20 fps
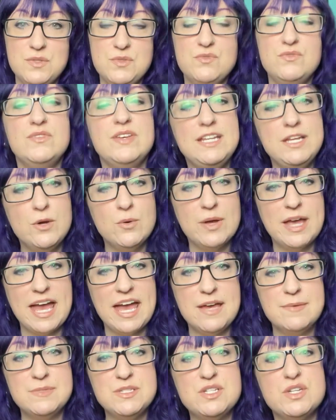Video
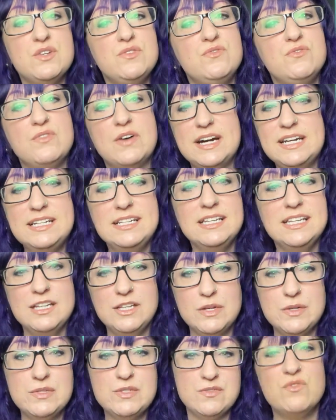games could finally
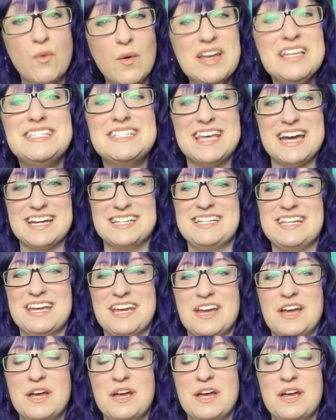use voice acting